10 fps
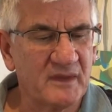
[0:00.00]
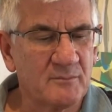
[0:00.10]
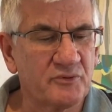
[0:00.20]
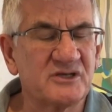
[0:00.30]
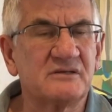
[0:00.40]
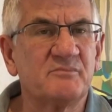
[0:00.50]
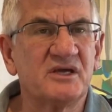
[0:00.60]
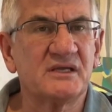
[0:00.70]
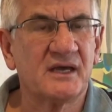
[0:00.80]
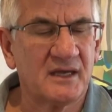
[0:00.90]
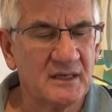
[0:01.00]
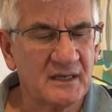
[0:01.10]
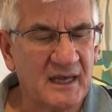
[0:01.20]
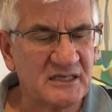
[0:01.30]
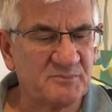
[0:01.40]
Printed media
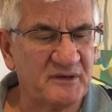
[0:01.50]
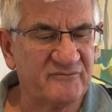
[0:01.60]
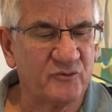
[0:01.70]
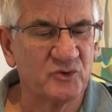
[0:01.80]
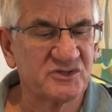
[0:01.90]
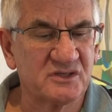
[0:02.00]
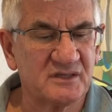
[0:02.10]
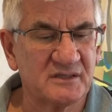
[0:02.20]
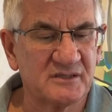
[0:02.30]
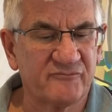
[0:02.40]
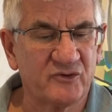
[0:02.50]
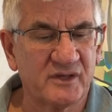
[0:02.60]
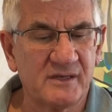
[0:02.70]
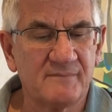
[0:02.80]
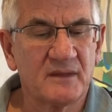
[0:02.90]
has been forced to think differently.